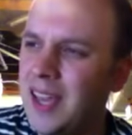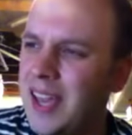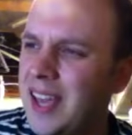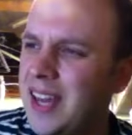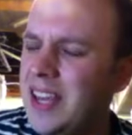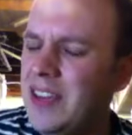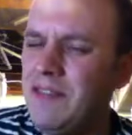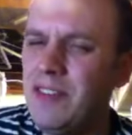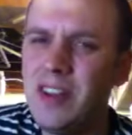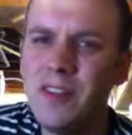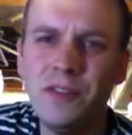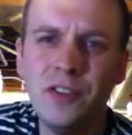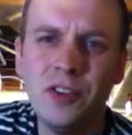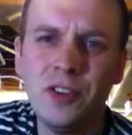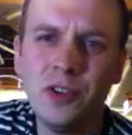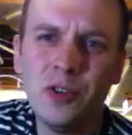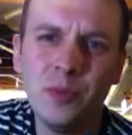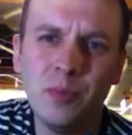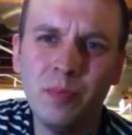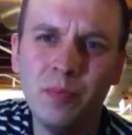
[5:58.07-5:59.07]
And even if you
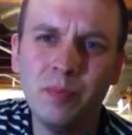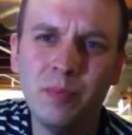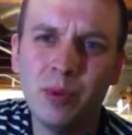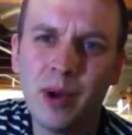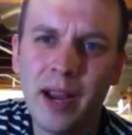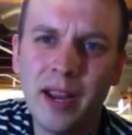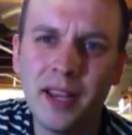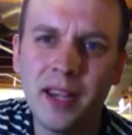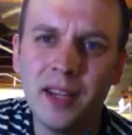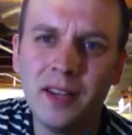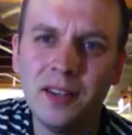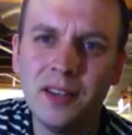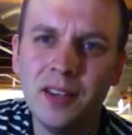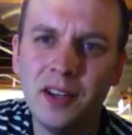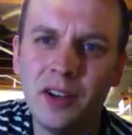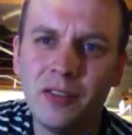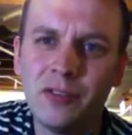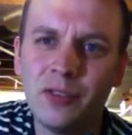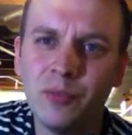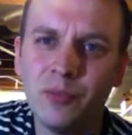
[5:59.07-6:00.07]
do break it, you
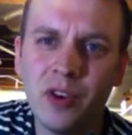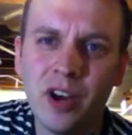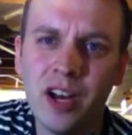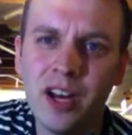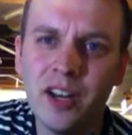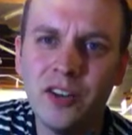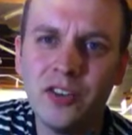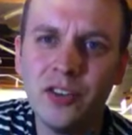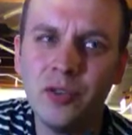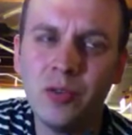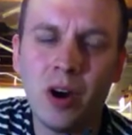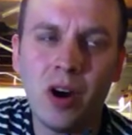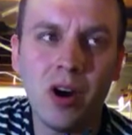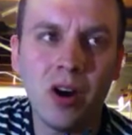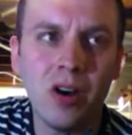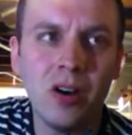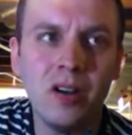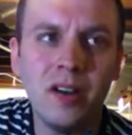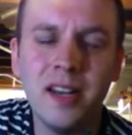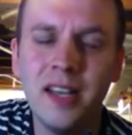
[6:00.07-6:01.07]
know, from running it too
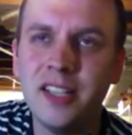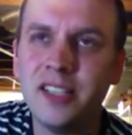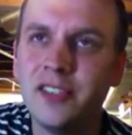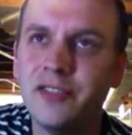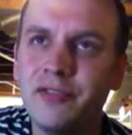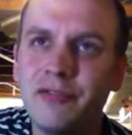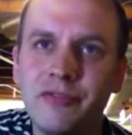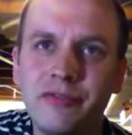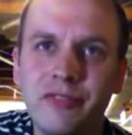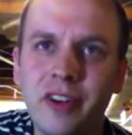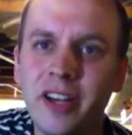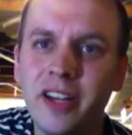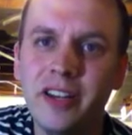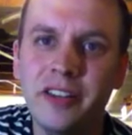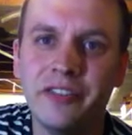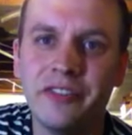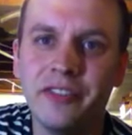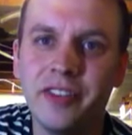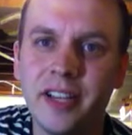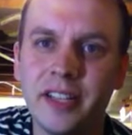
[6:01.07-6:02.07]
hard, it's fun
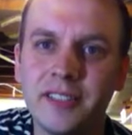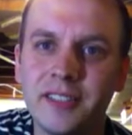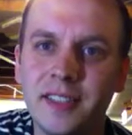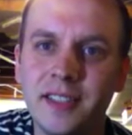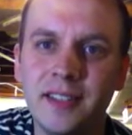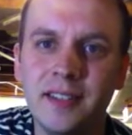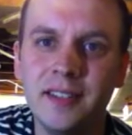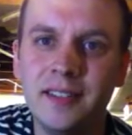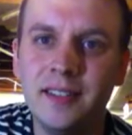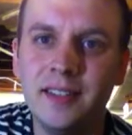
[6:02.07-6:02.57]
to fix it.